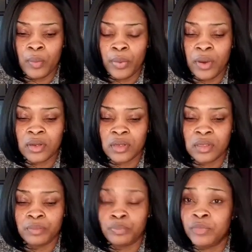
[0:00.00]
But
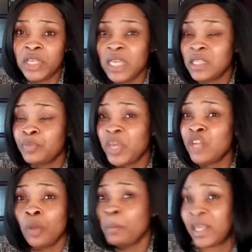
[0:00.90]
it
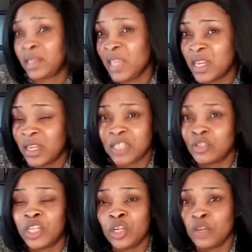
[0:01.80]
being not my thing is
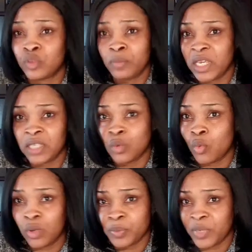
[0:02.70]
not enough to make it the
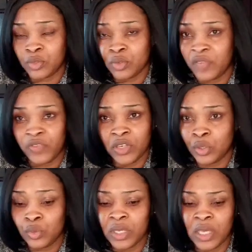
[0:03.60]
worst place to live in
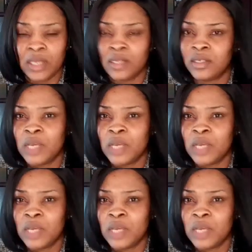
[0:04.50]
the UK.